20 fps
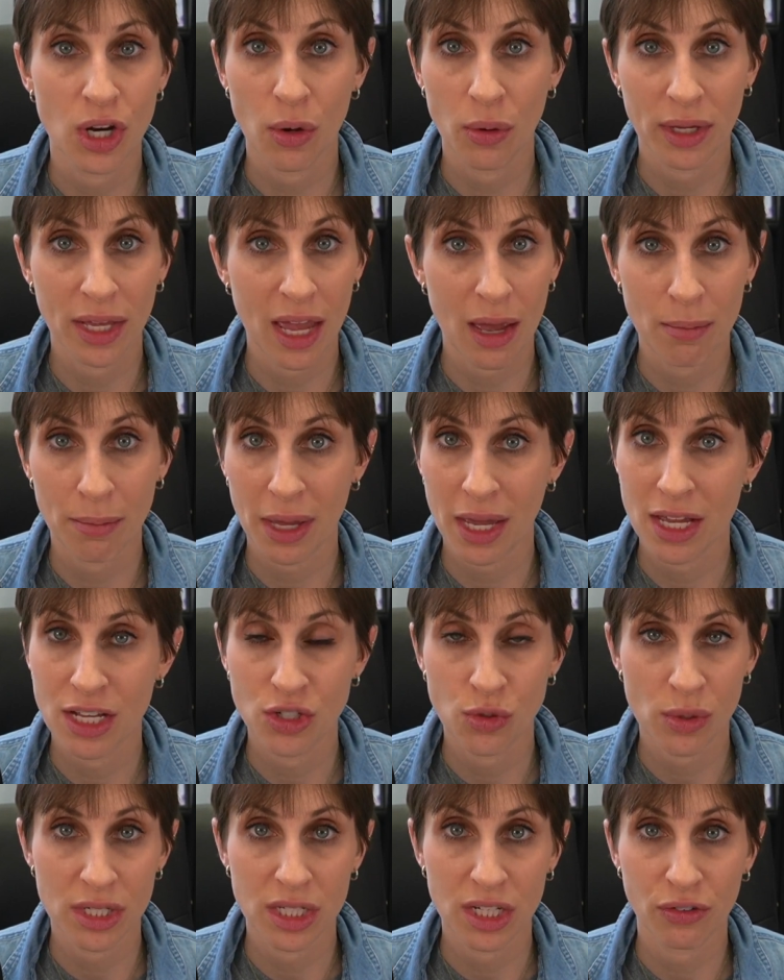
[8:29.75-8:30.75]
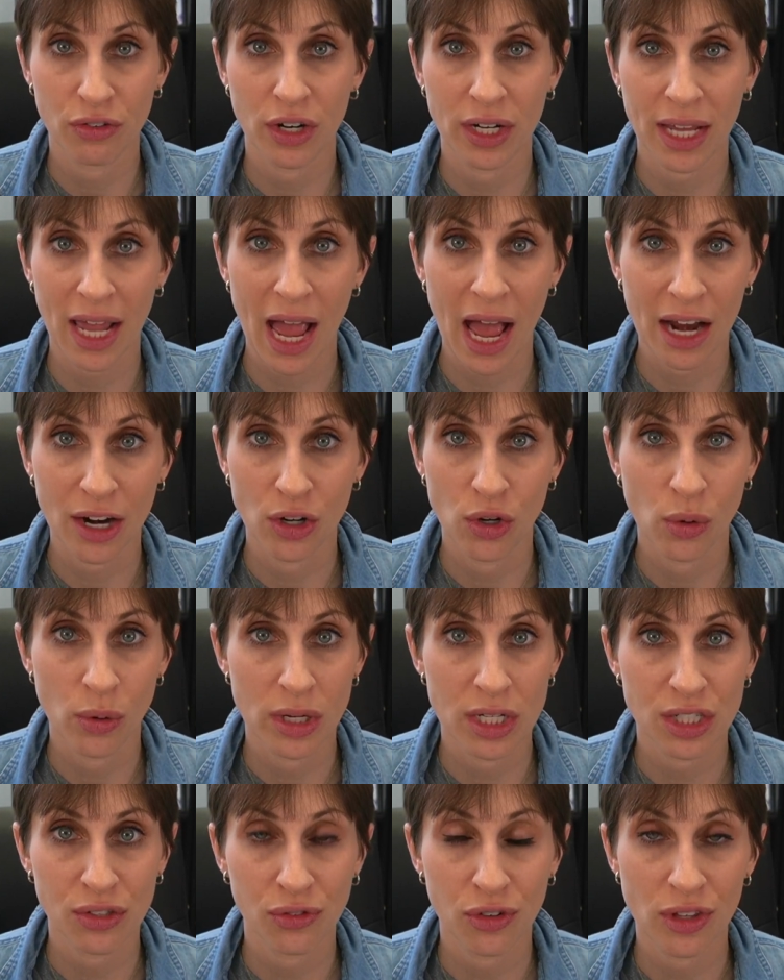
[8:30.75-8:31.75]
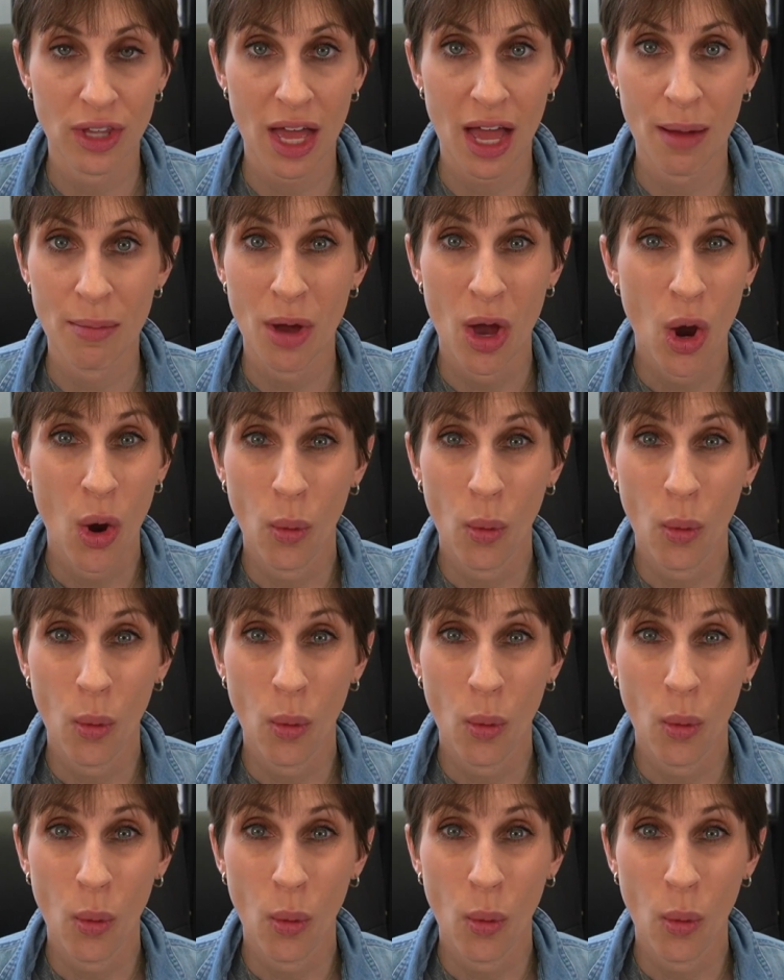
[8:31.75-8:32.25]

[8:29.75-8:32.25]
campaigns with different categories for them,